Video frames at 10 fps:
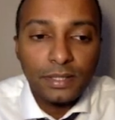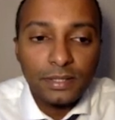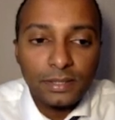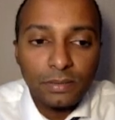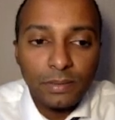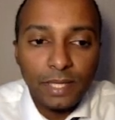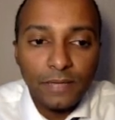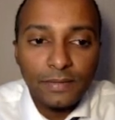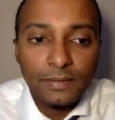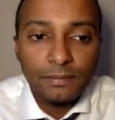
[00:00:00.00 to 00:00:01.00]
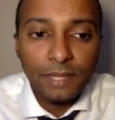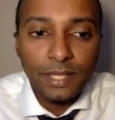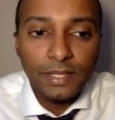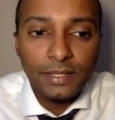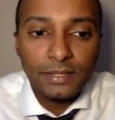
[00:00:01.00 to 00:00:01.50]
So what we have is
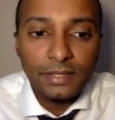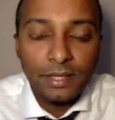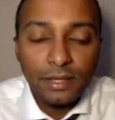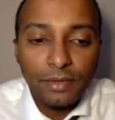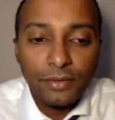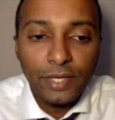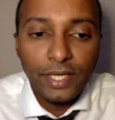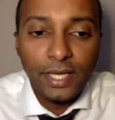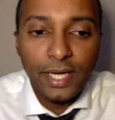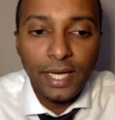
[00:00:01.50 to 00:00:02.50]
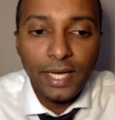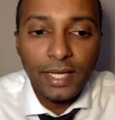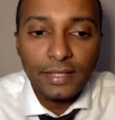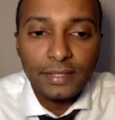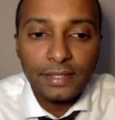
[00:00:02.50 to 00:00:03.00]
minus 3x
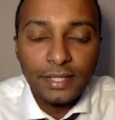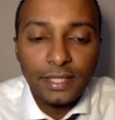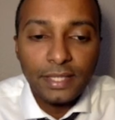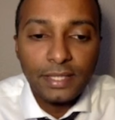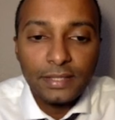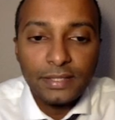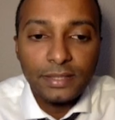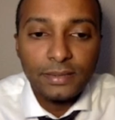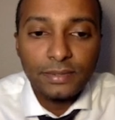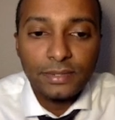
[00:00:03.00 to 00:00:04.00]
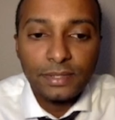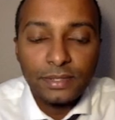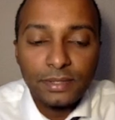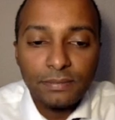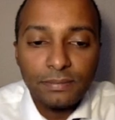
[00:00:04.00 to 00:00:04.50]
is equal
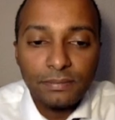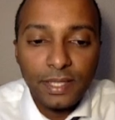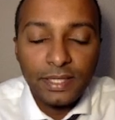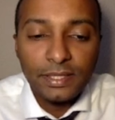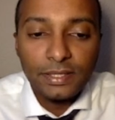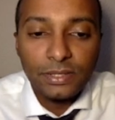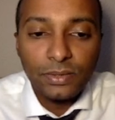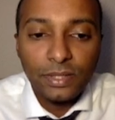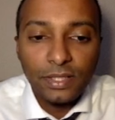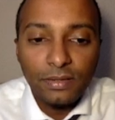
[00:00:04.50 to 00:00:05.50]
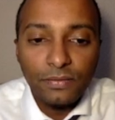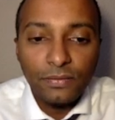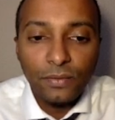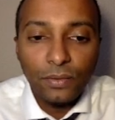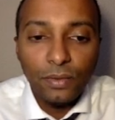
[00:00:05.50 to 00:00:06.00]
to minus
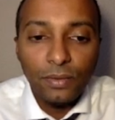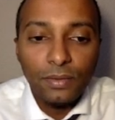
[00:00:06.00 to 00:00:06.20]
24.